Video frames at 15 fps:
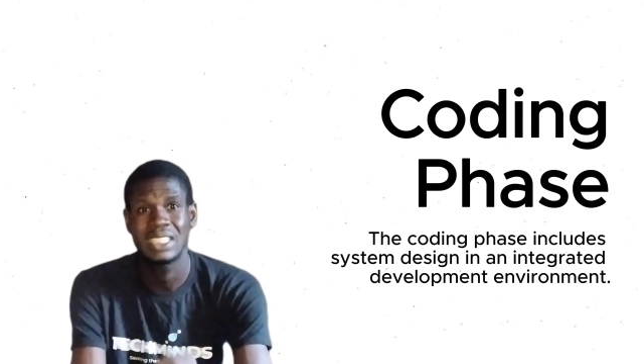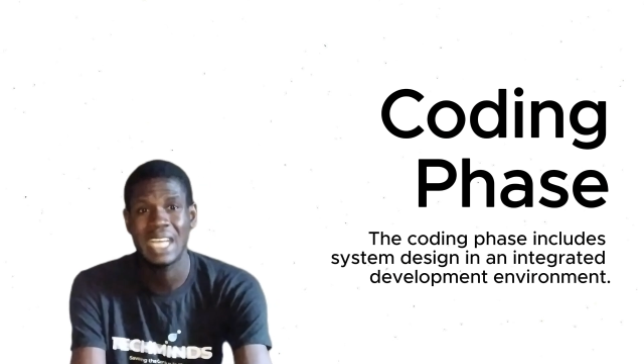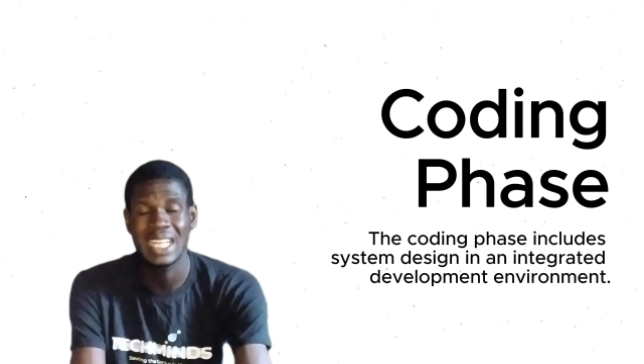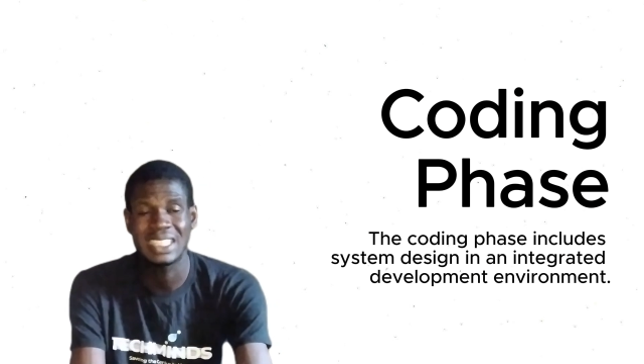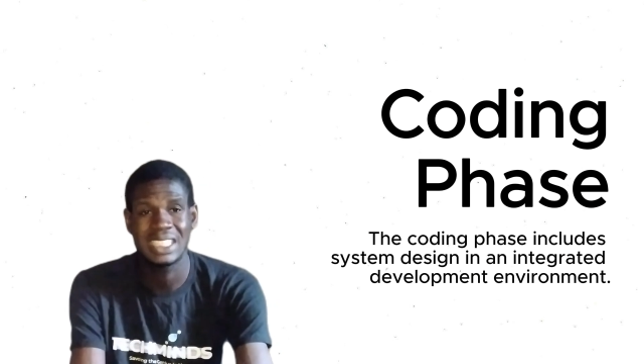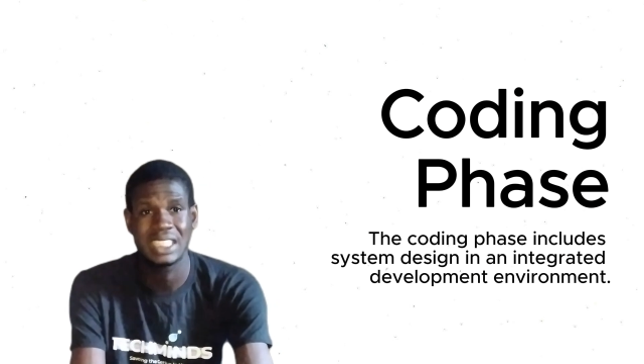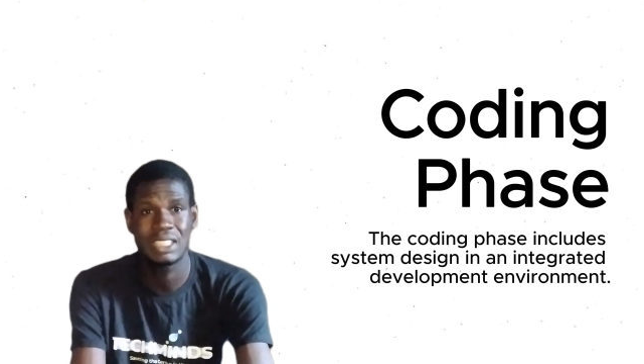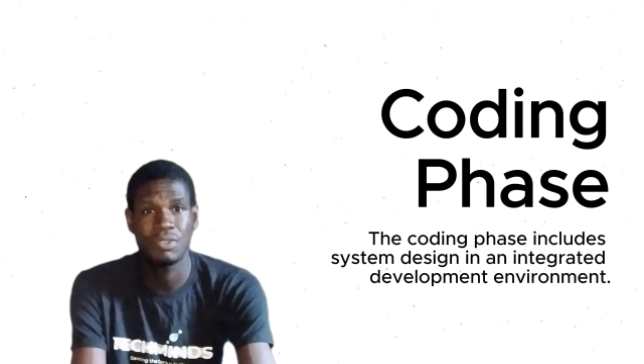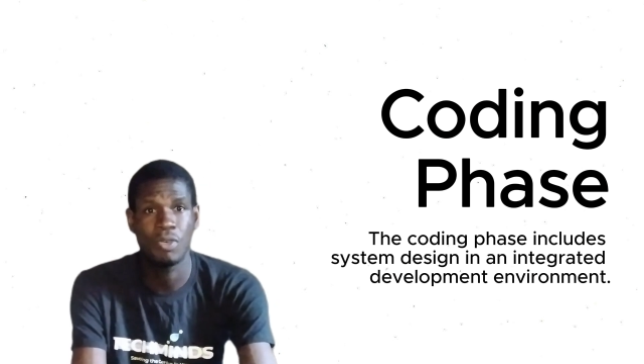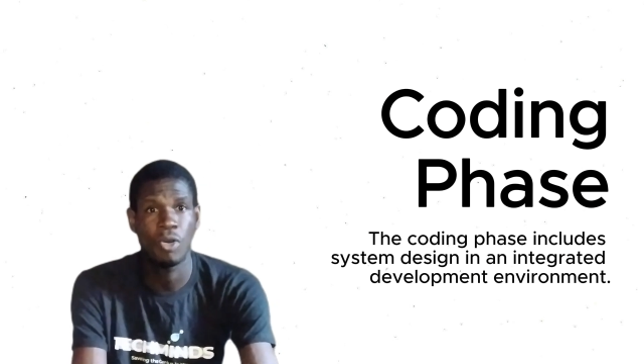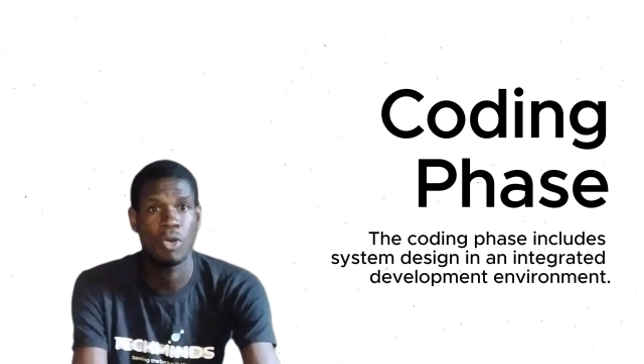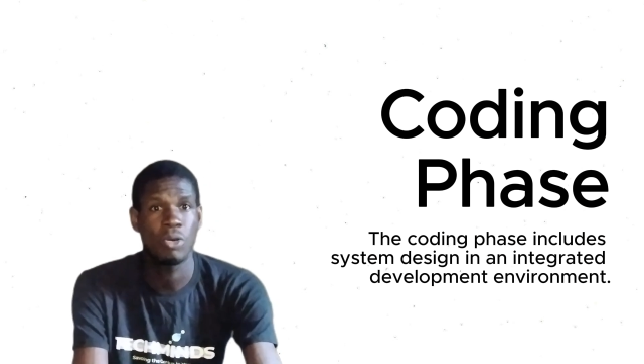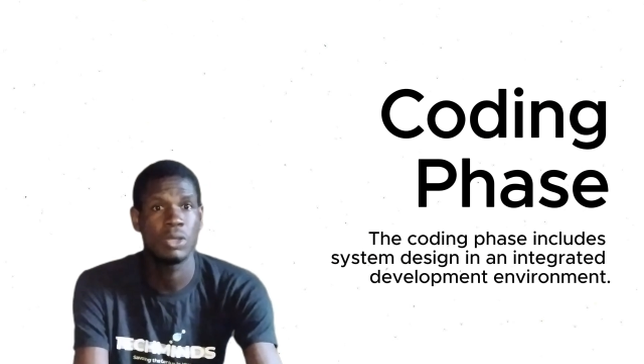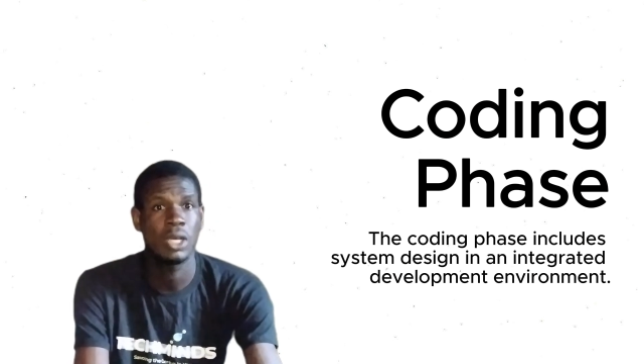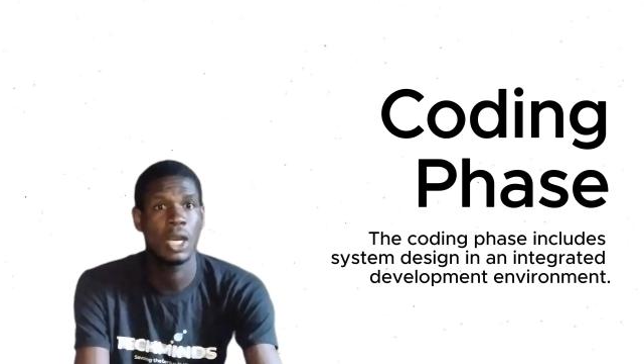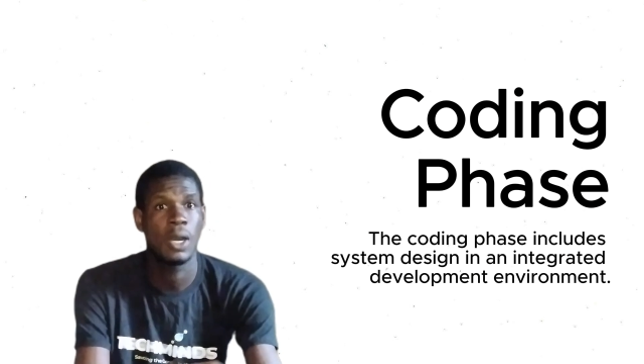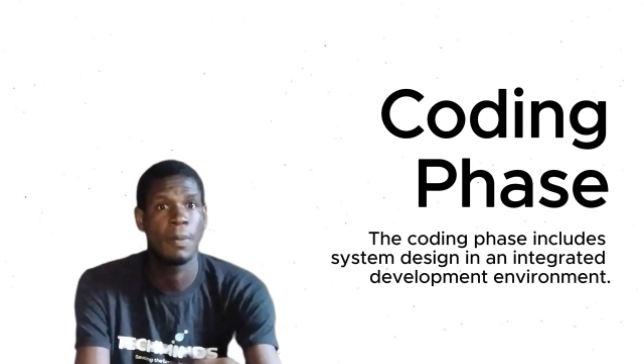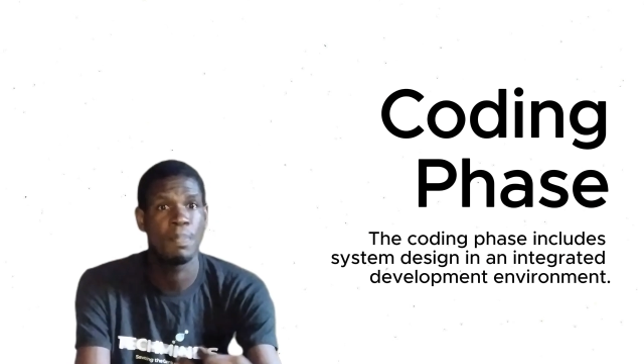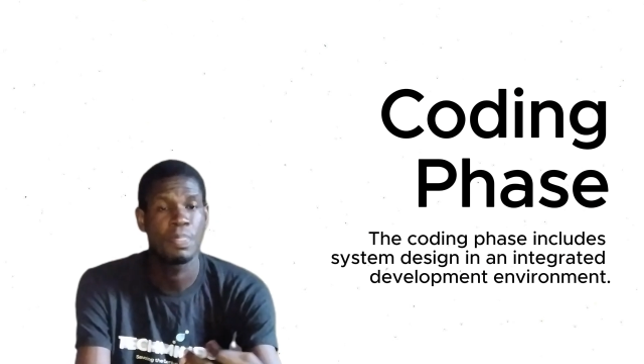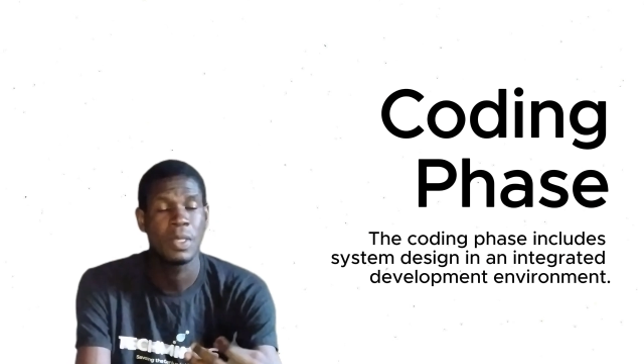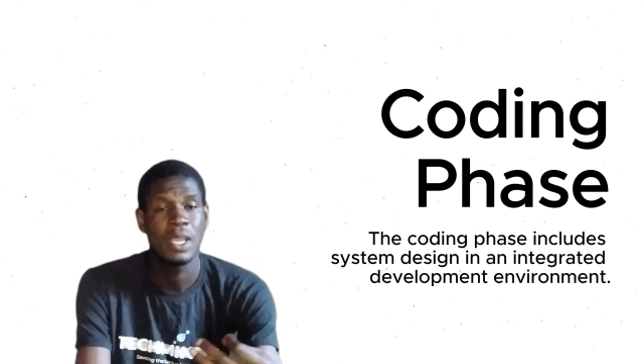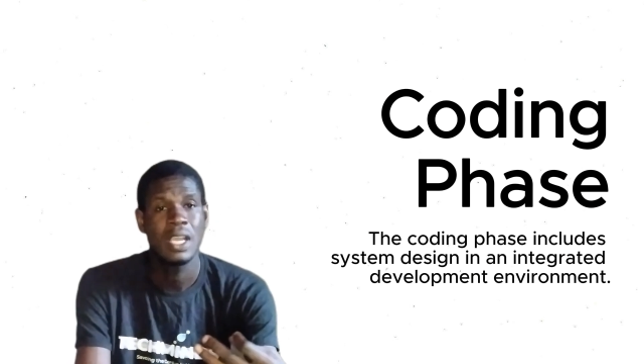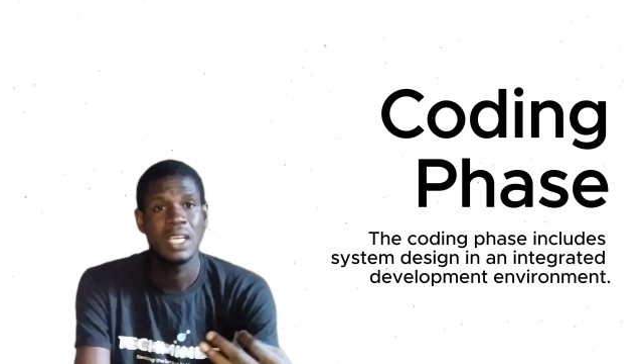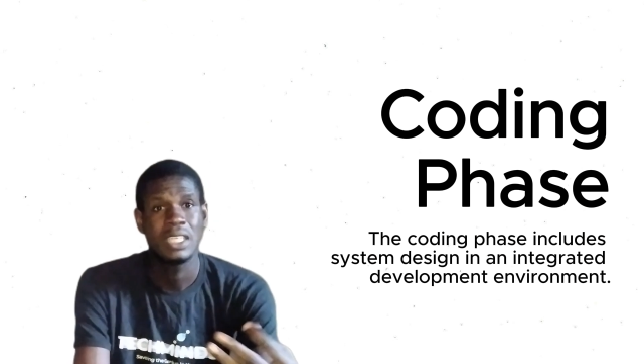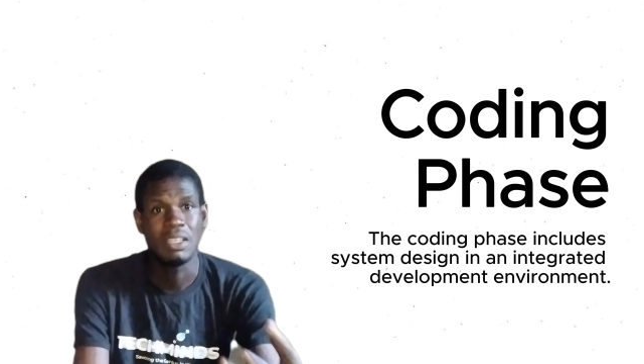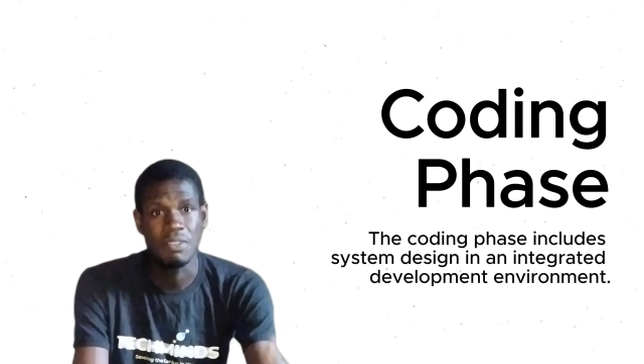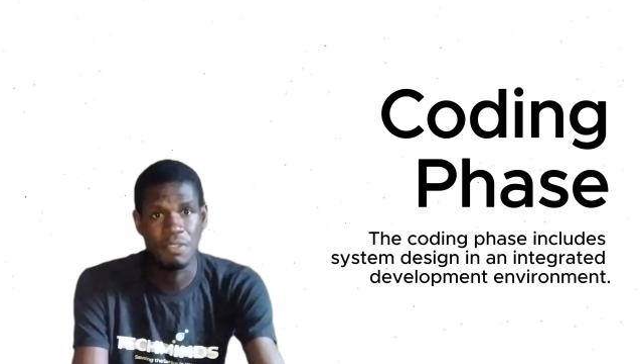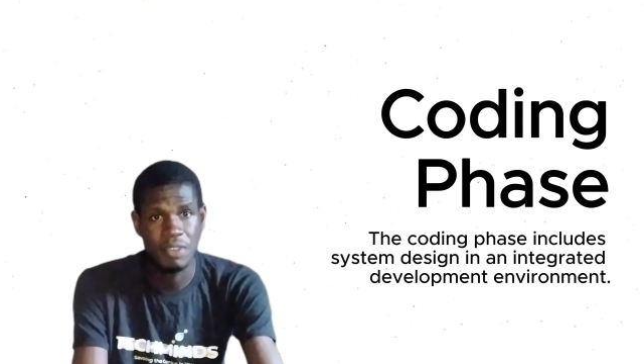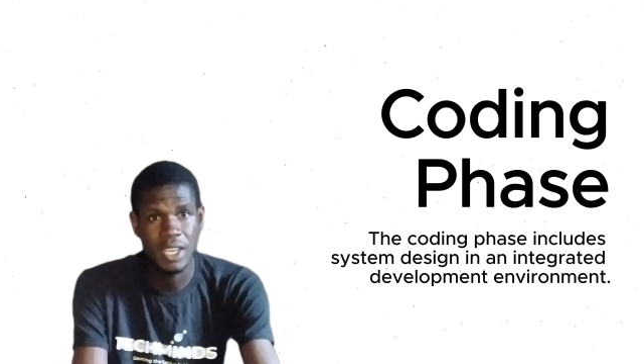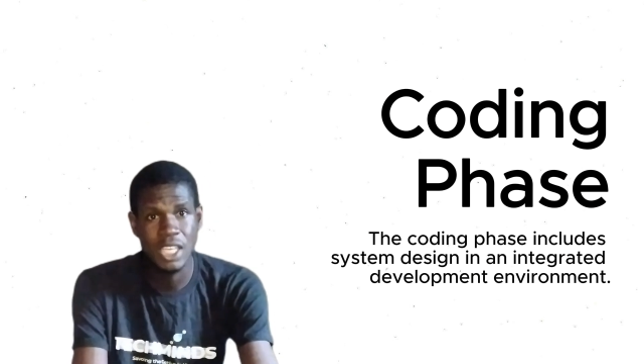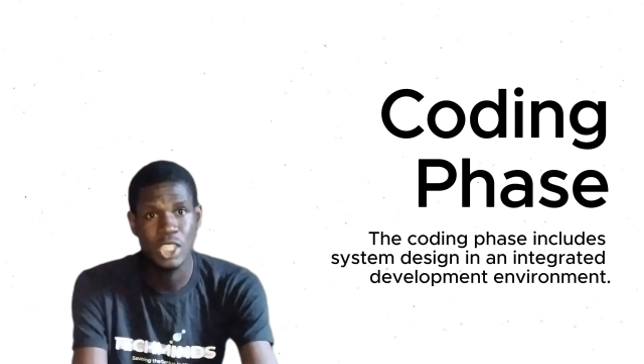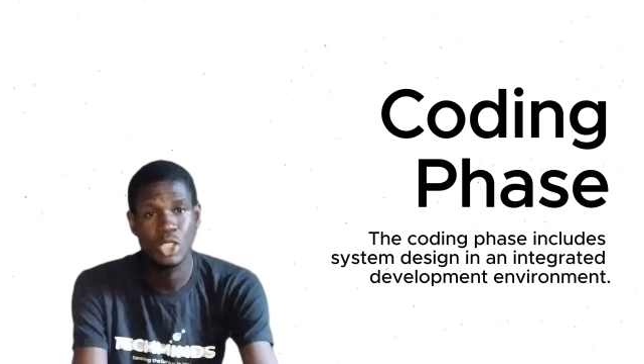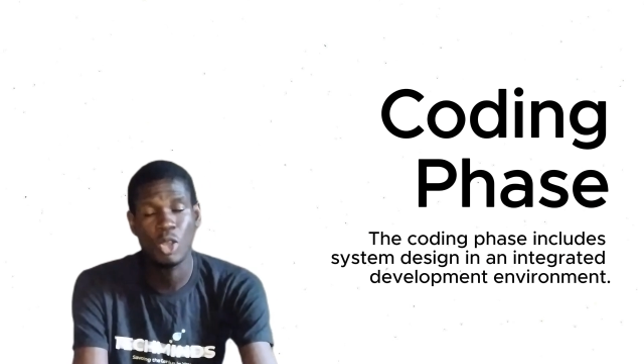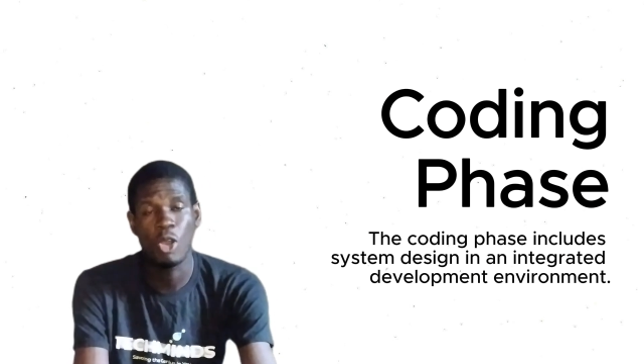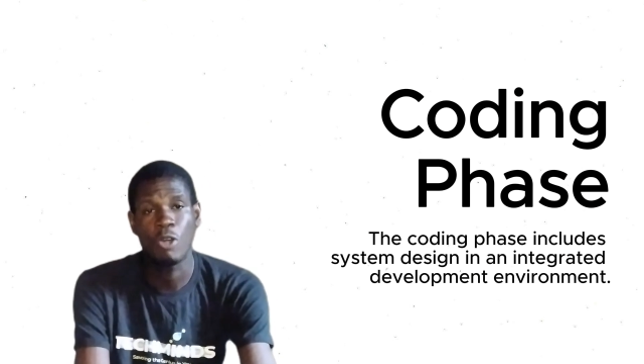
That is for the phase